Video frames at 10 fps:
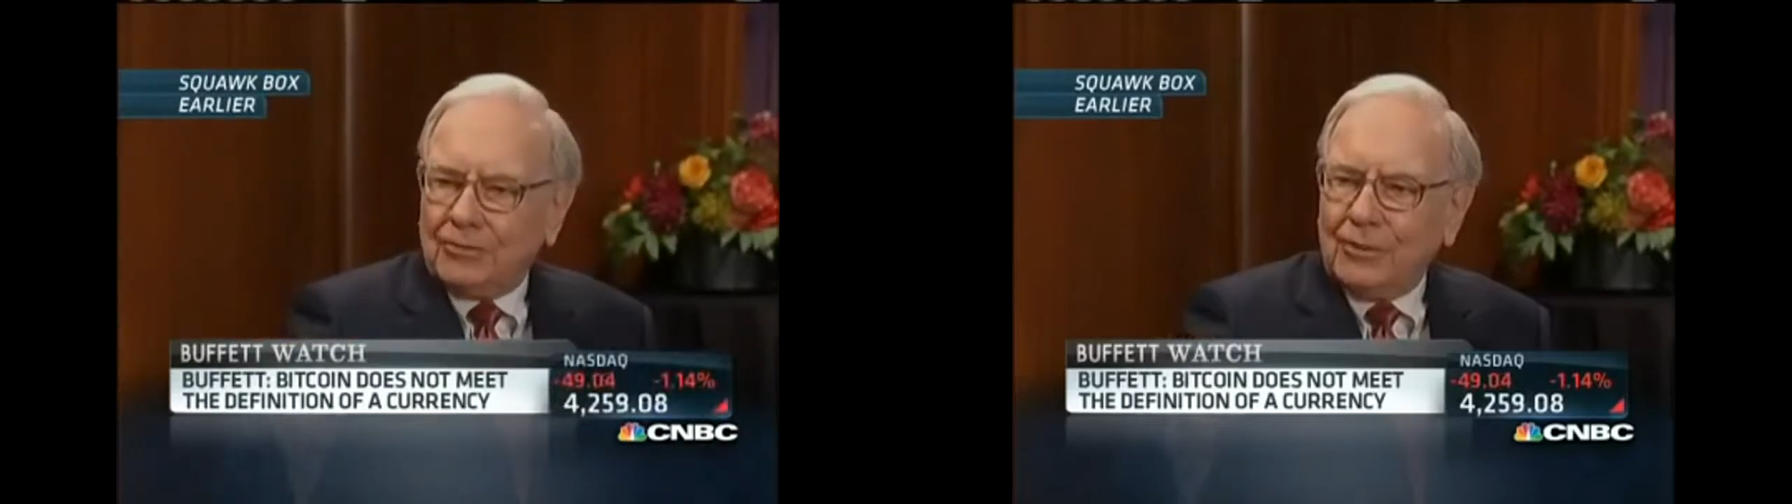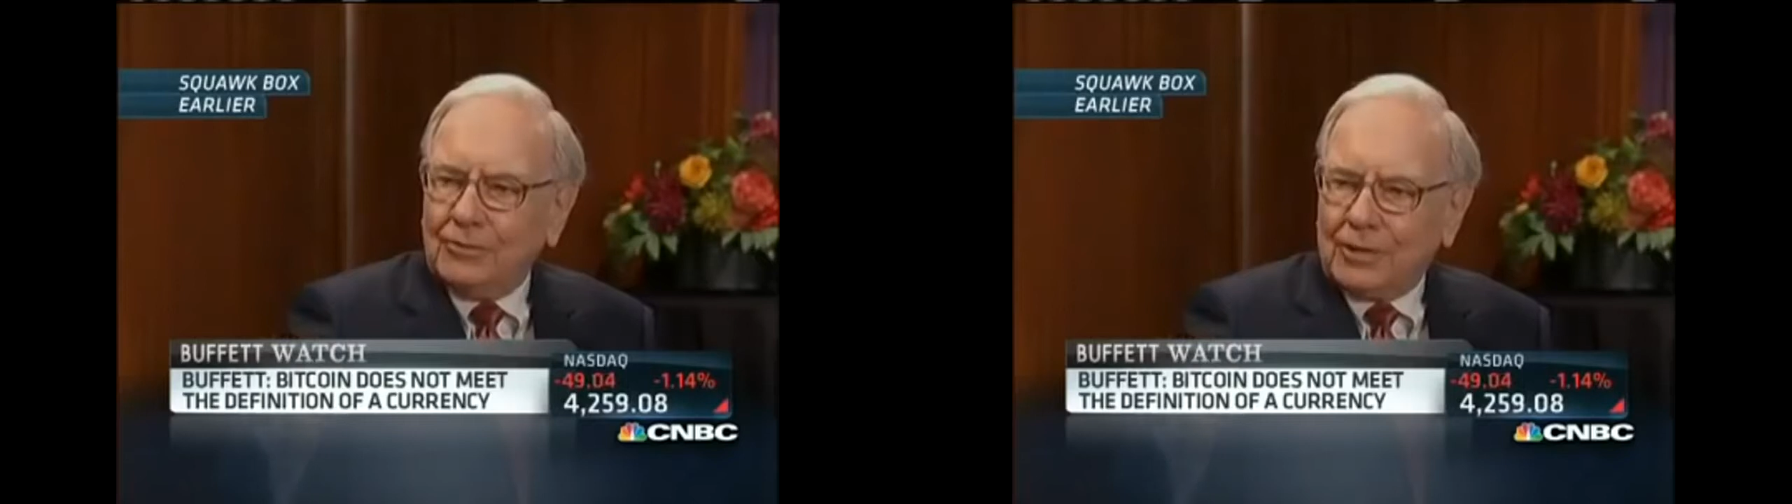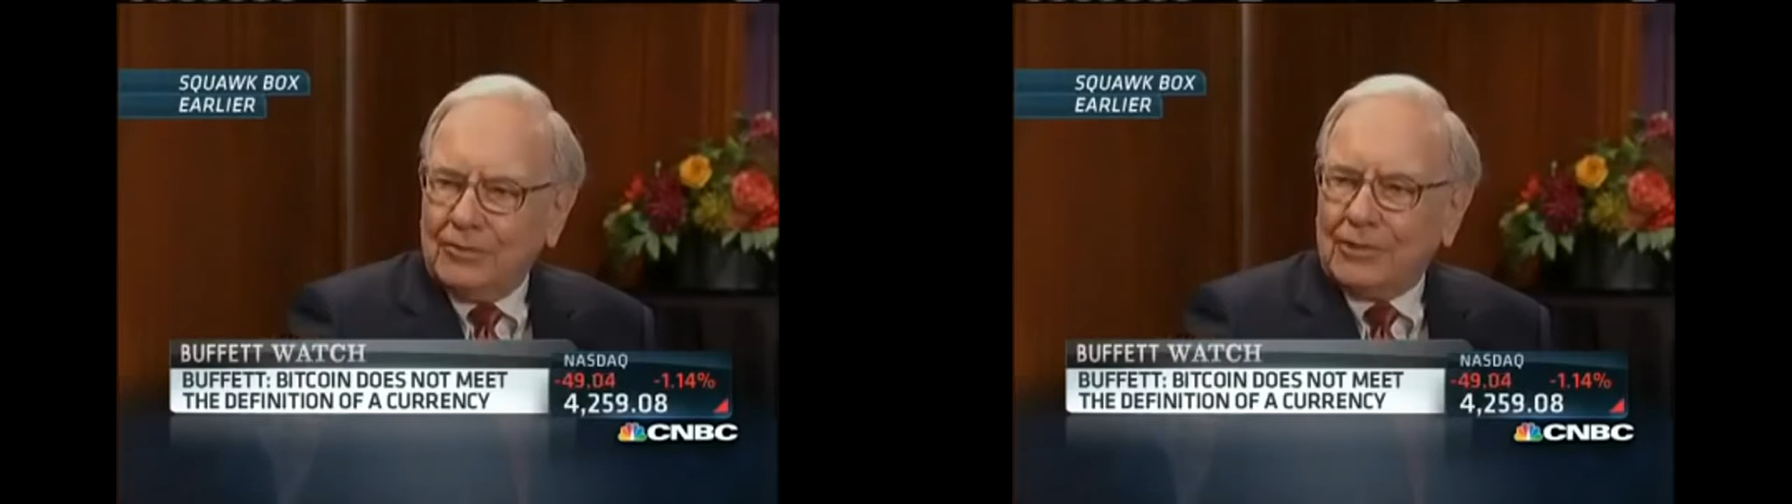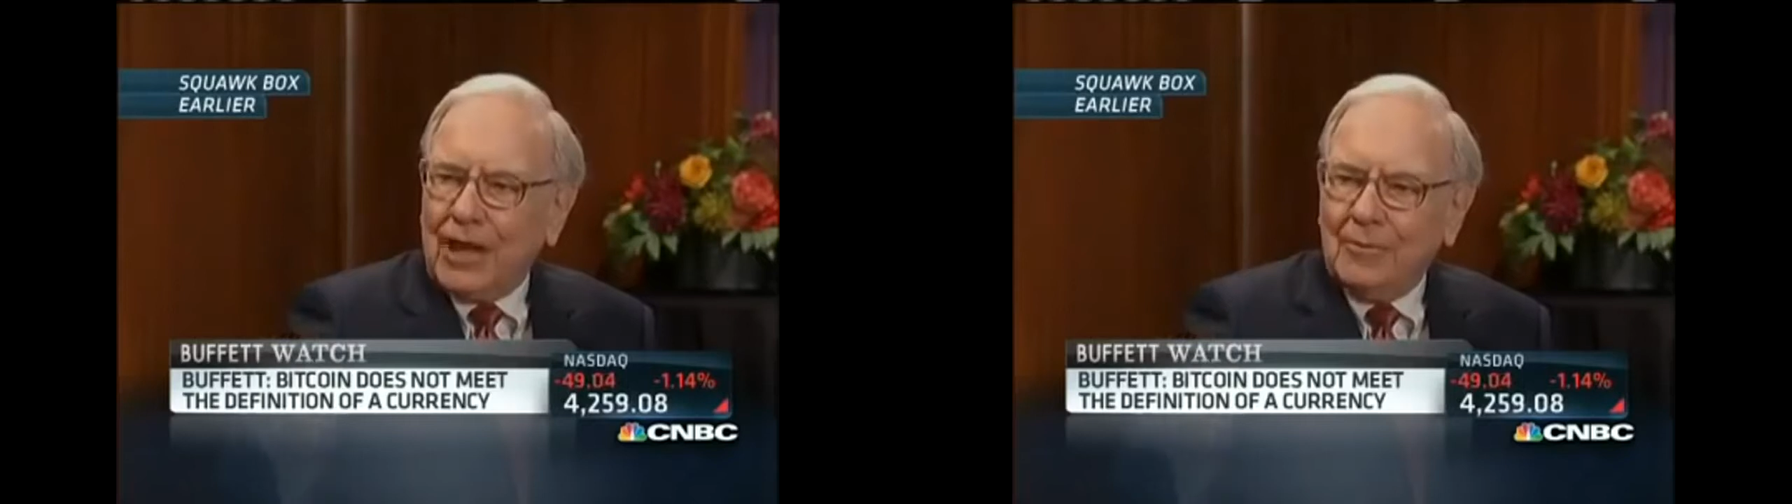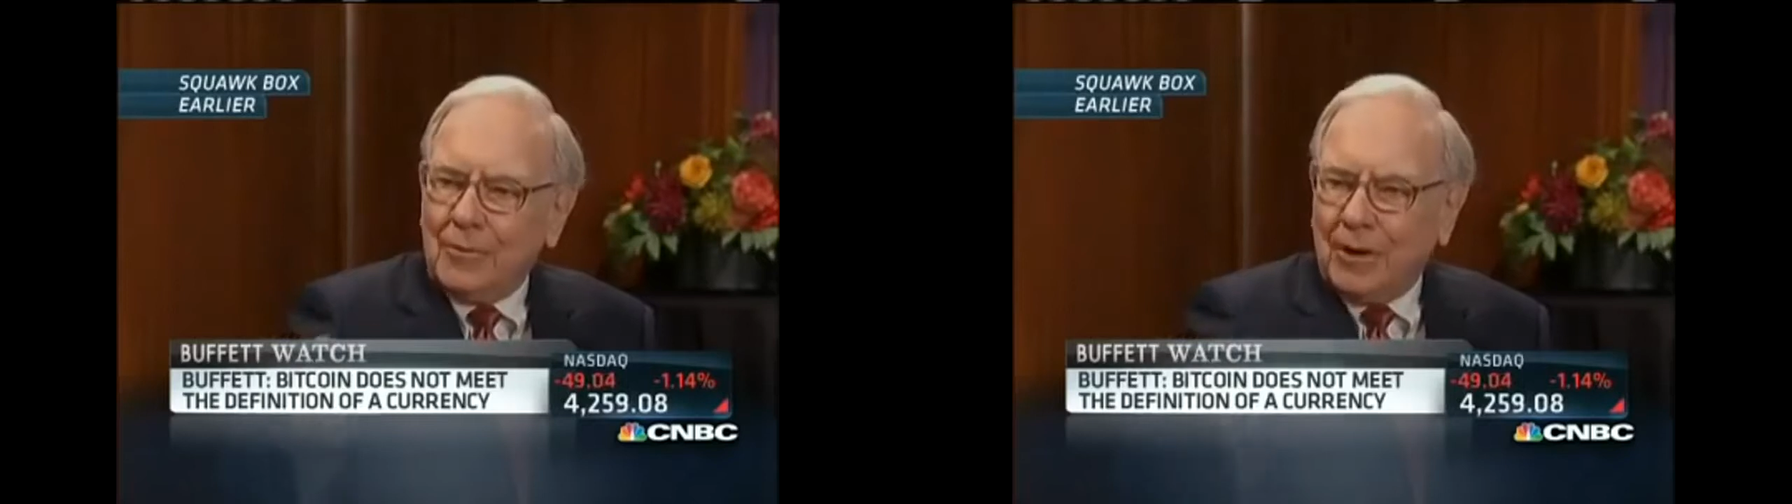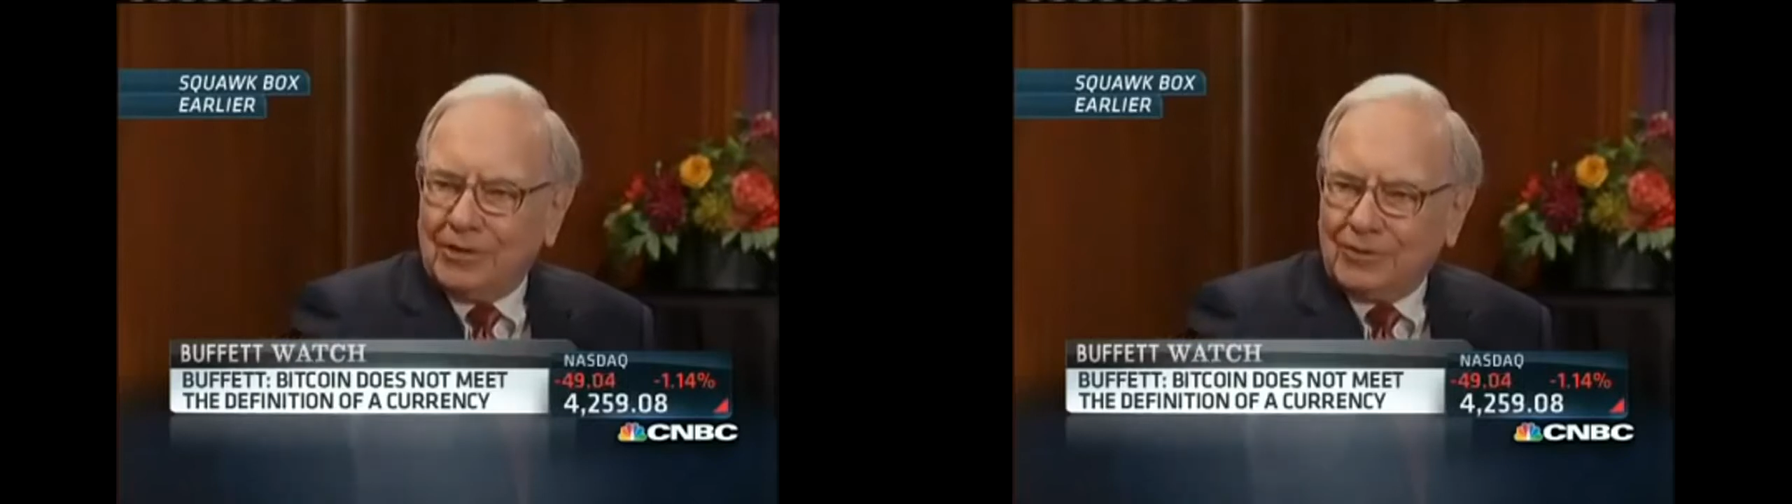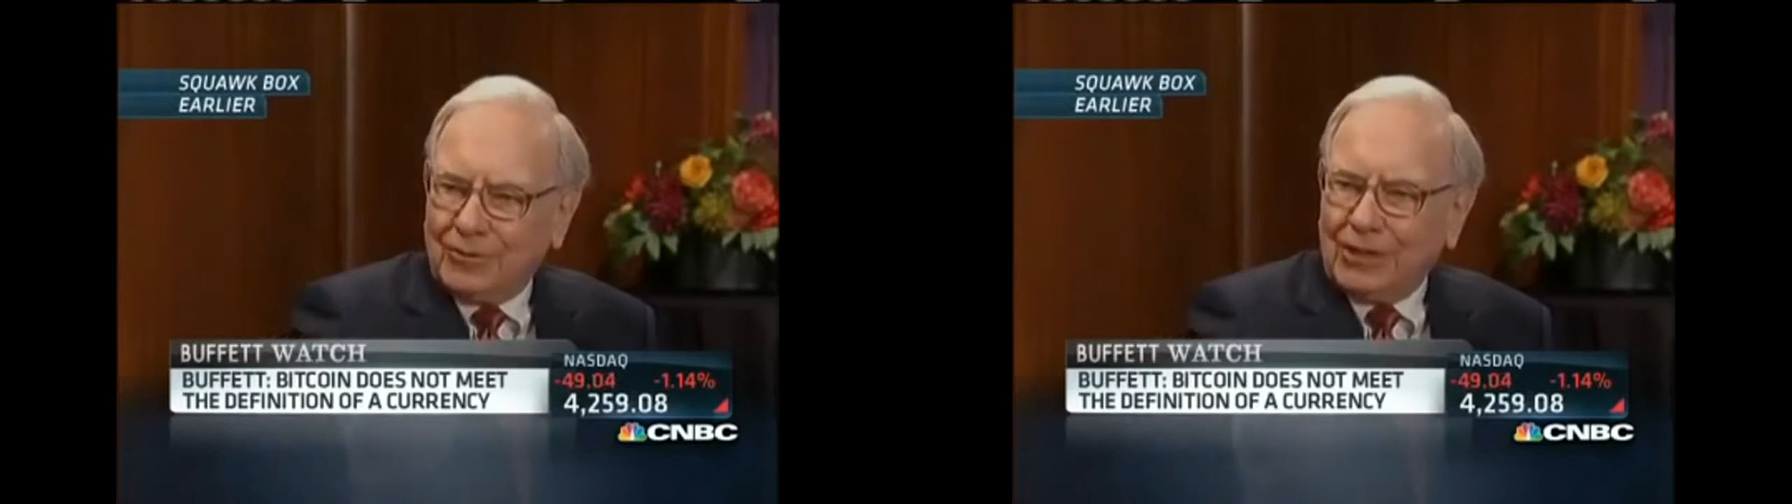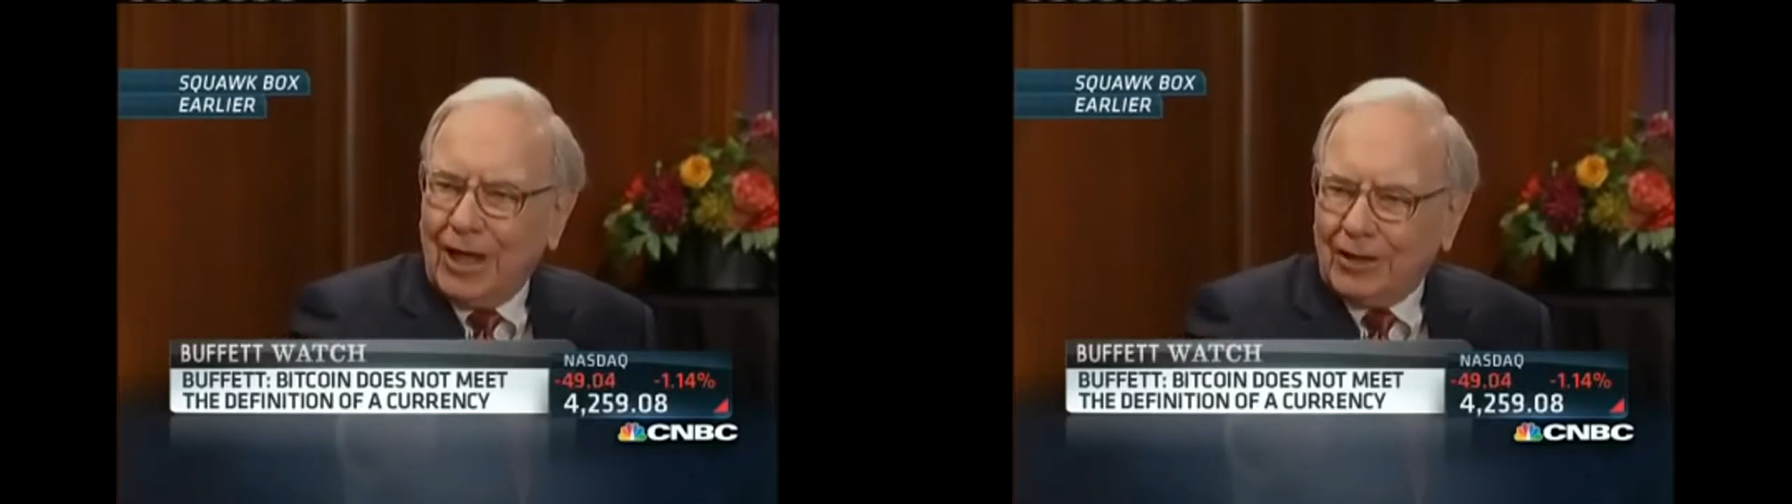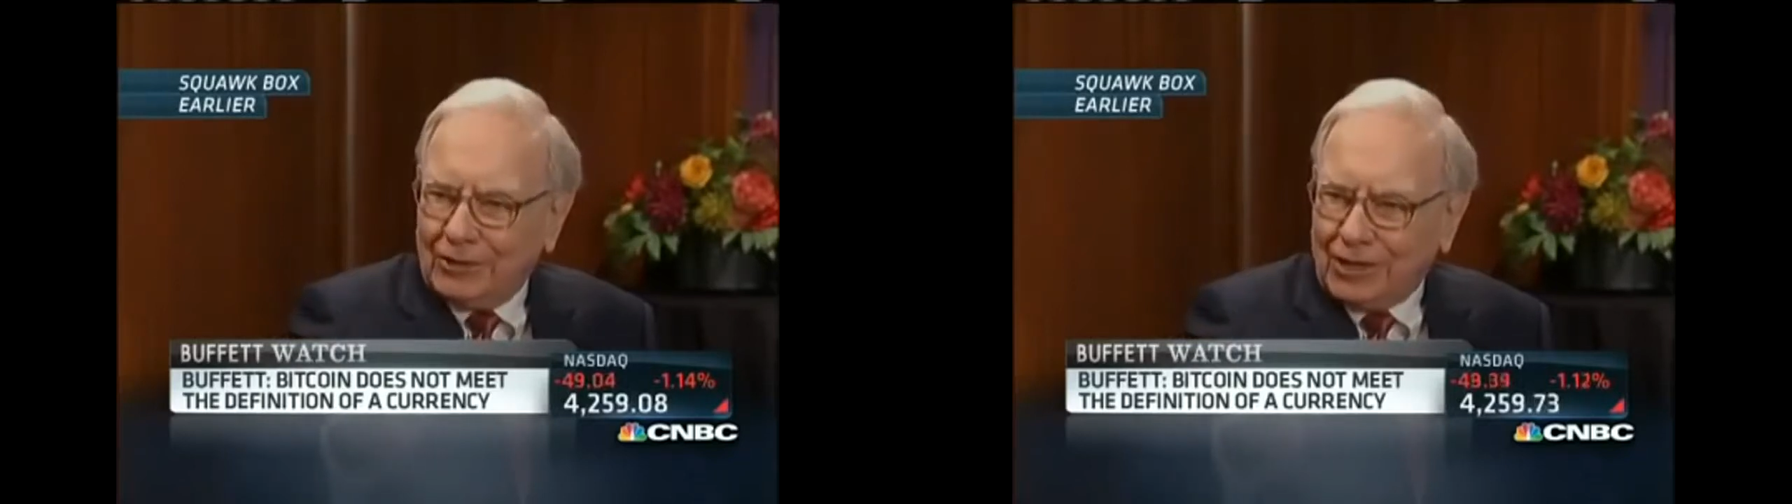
of those every time the price of the dollar